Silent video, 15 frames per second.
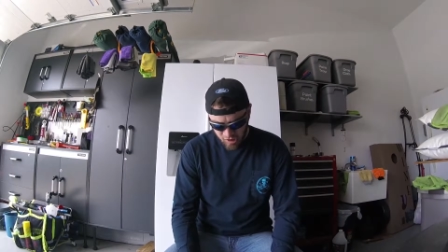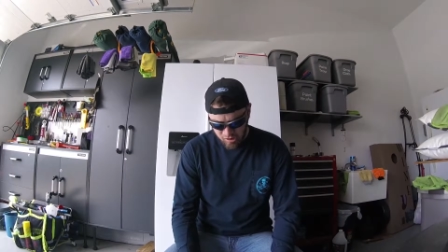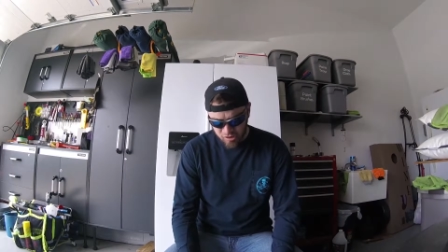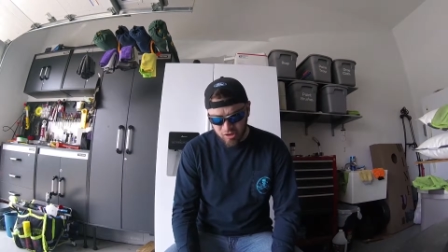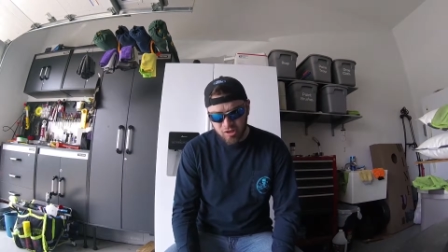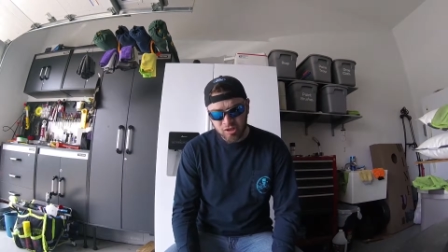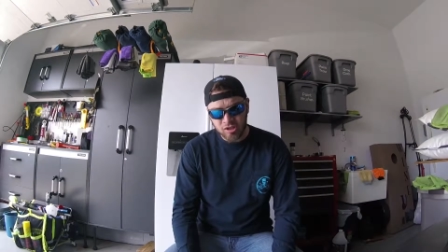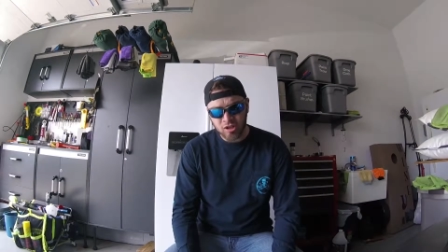
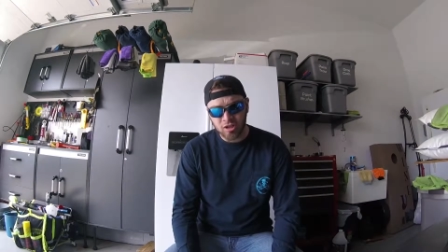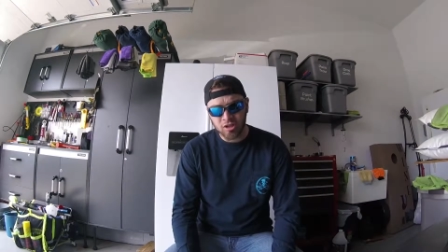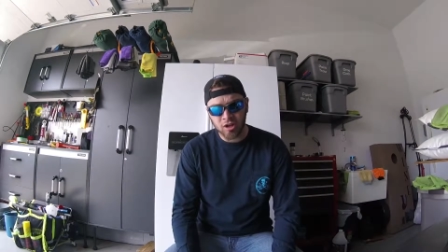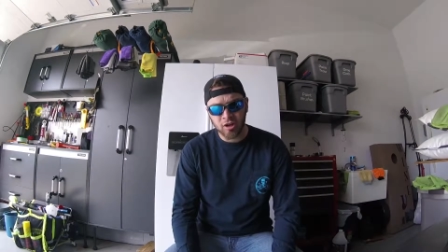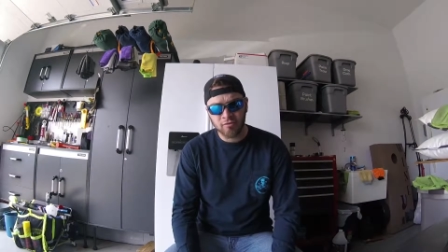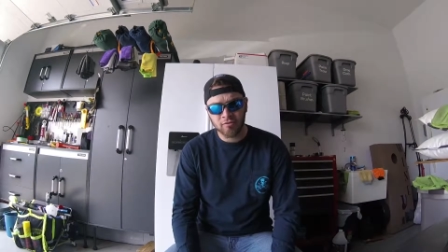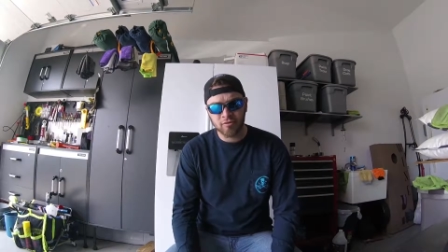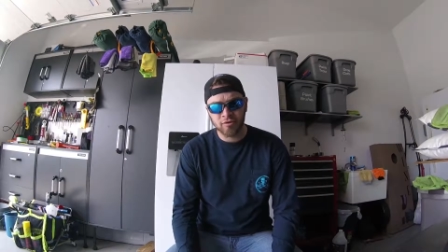So this is
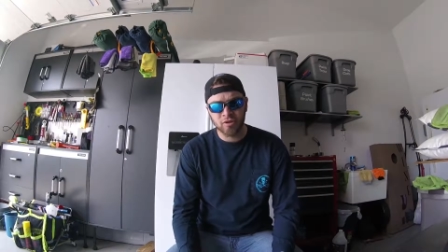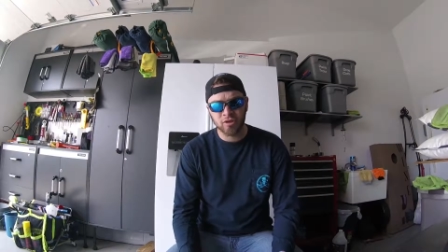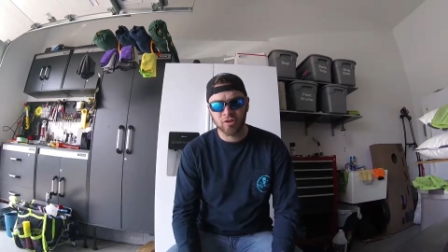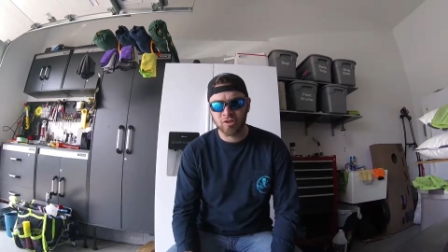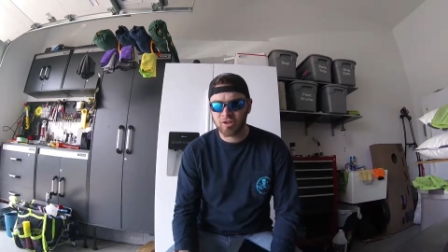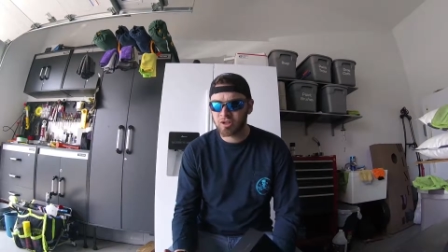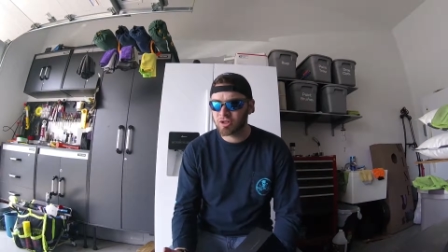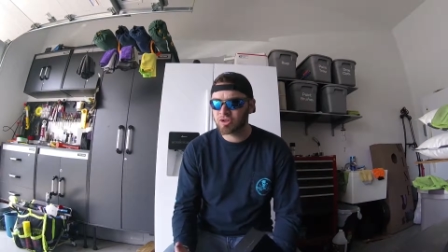
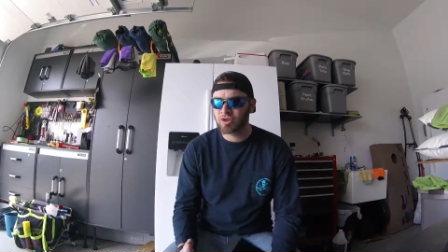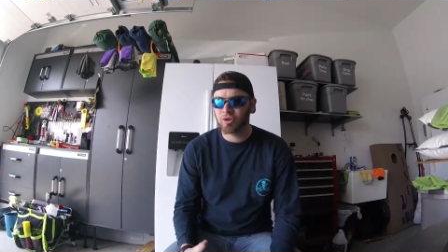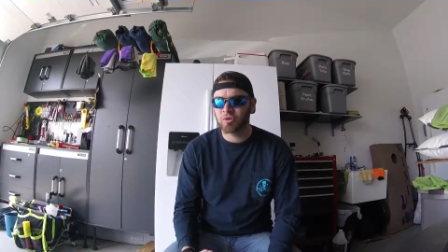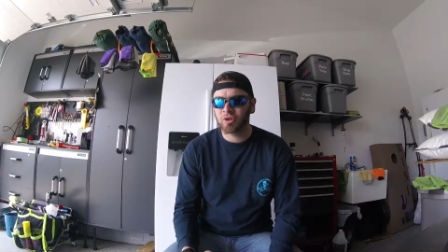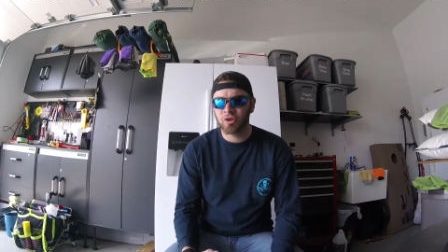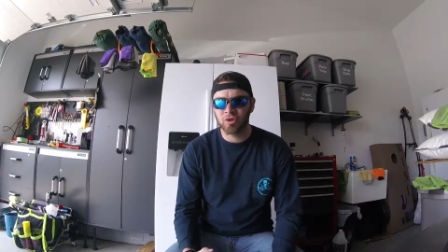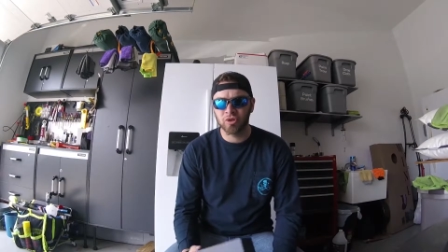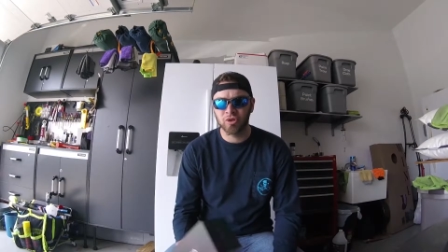gonna show
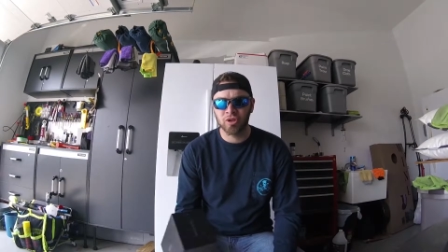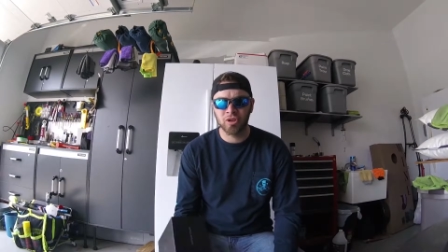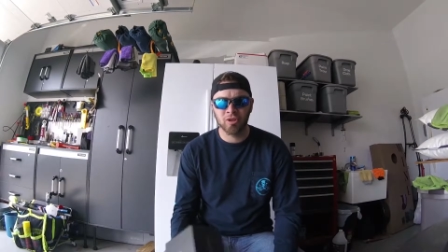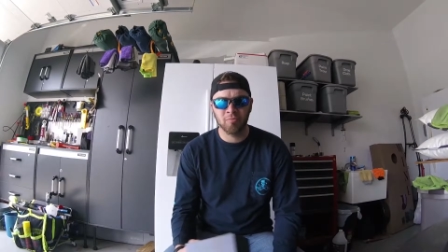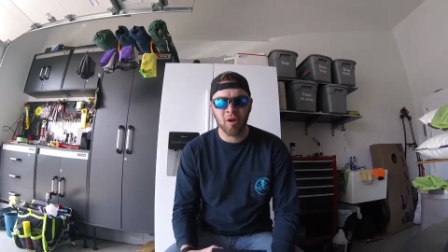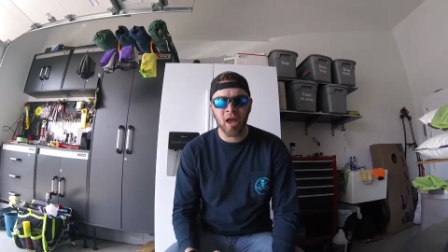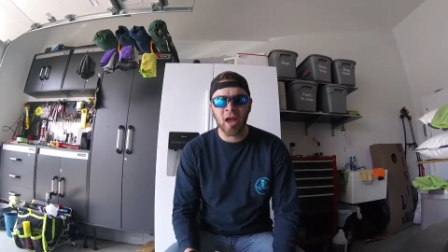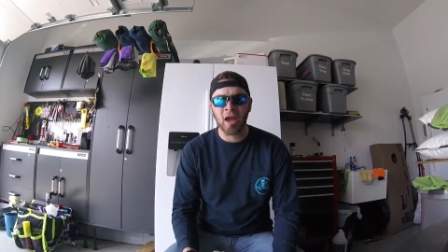the good, the
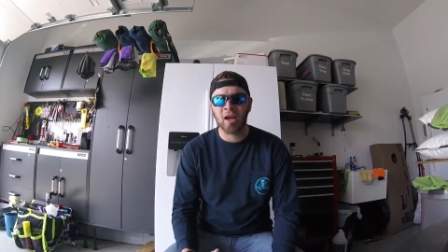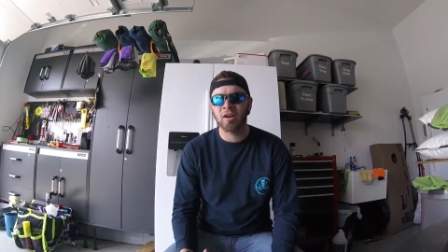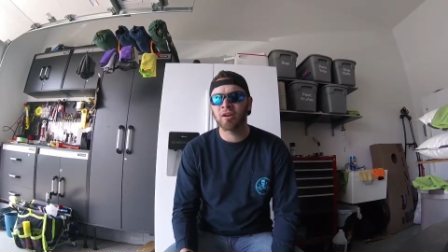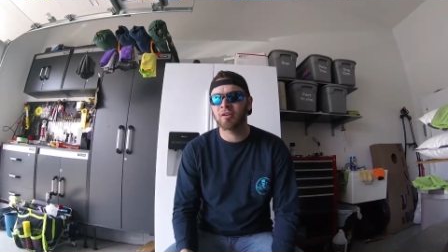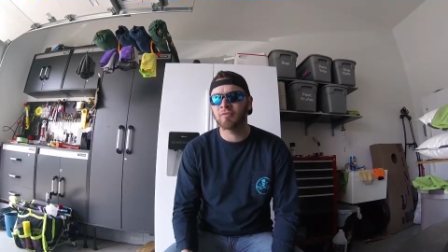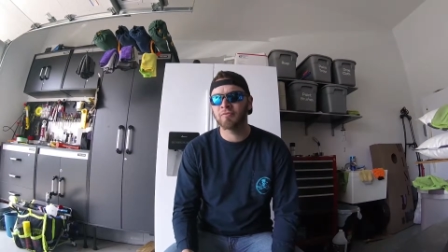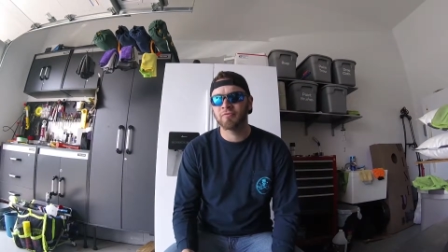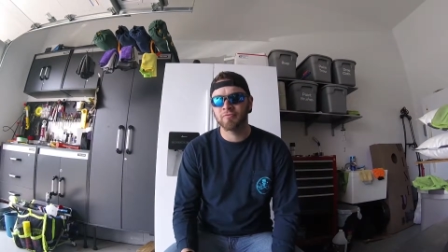bad.
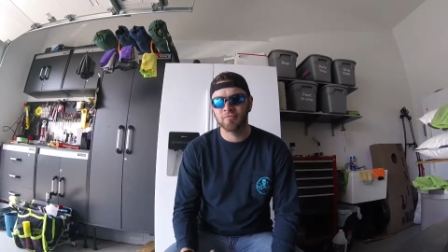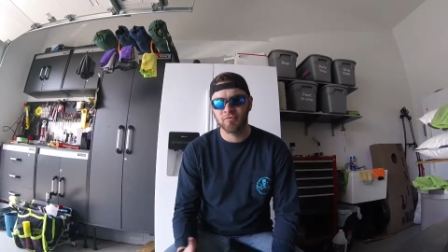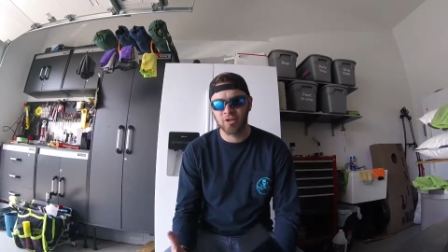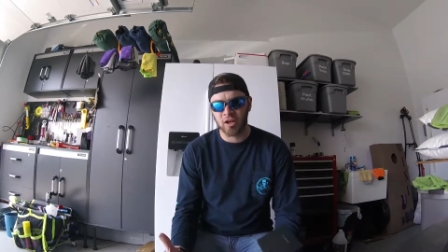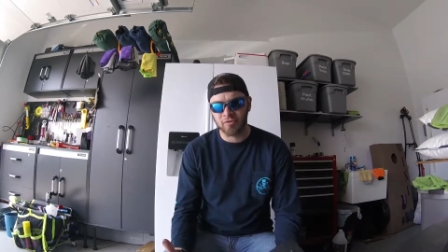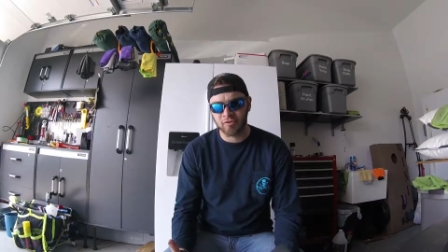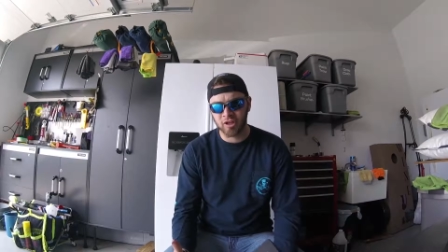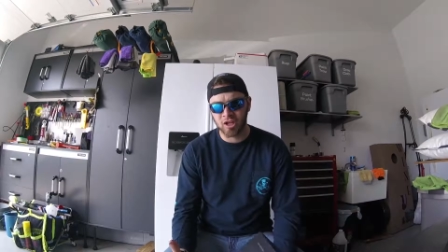I've
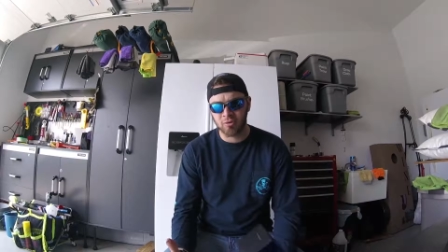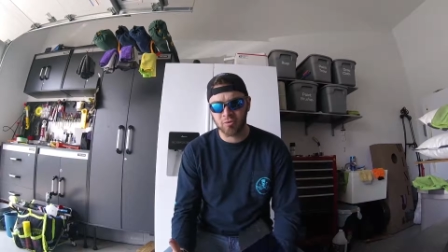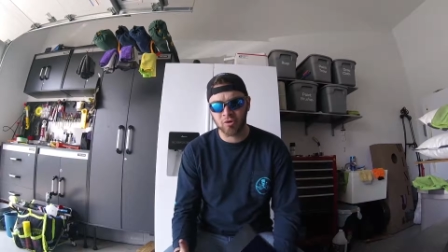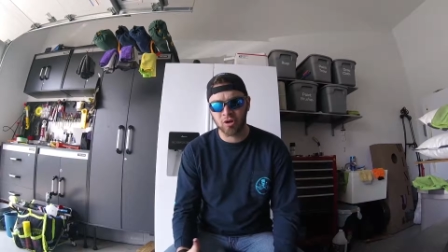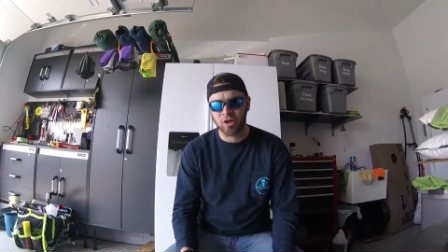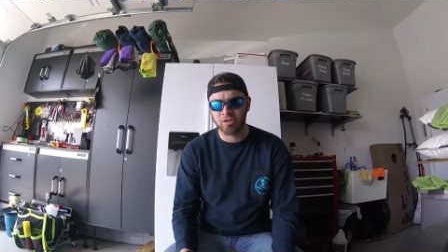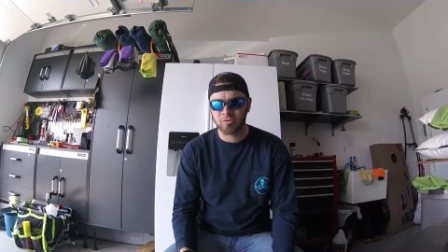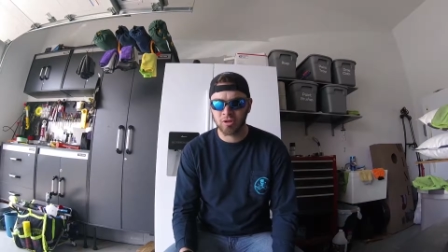definitely come
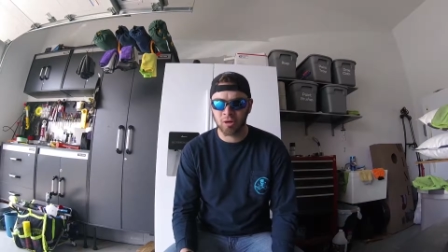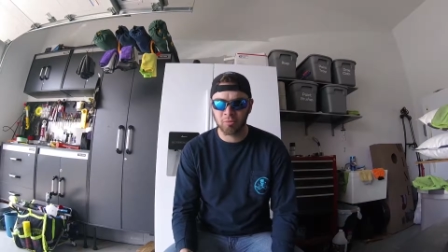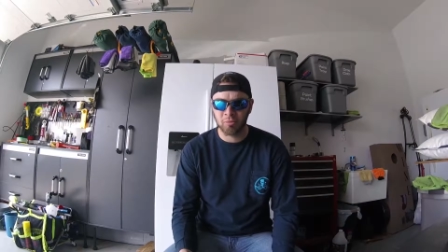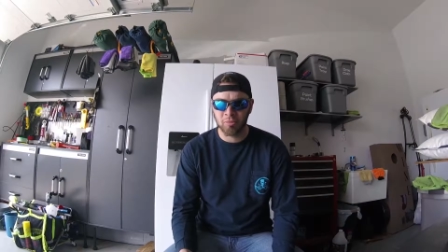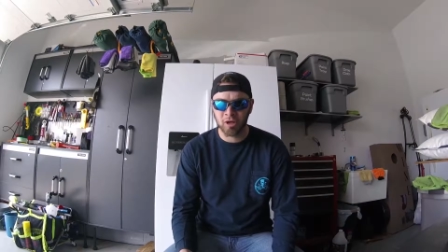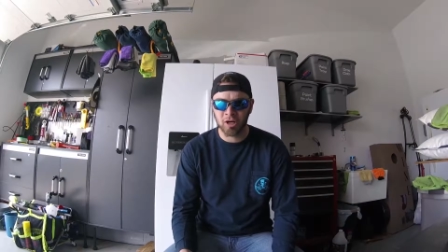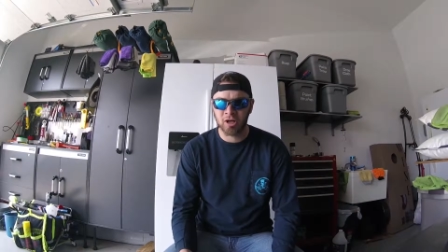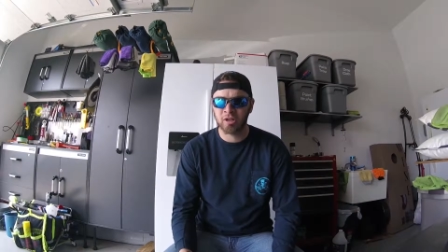across a couple
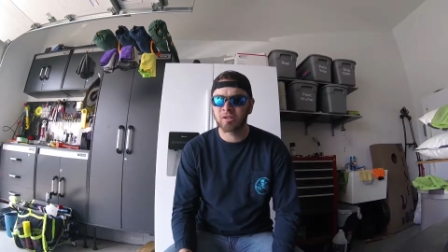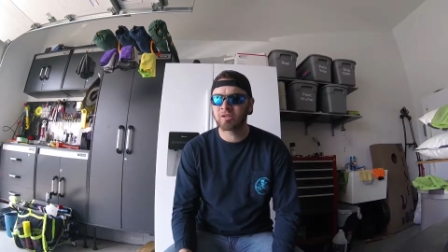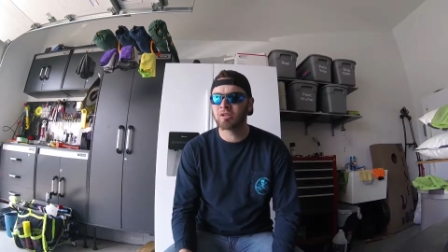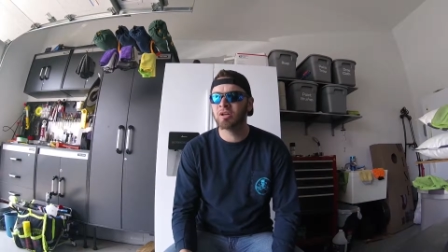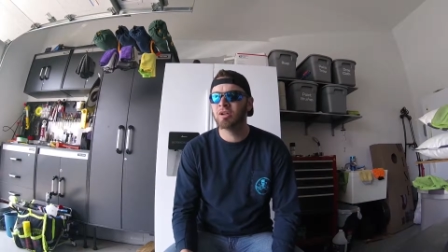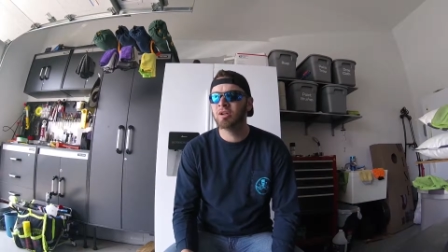bugs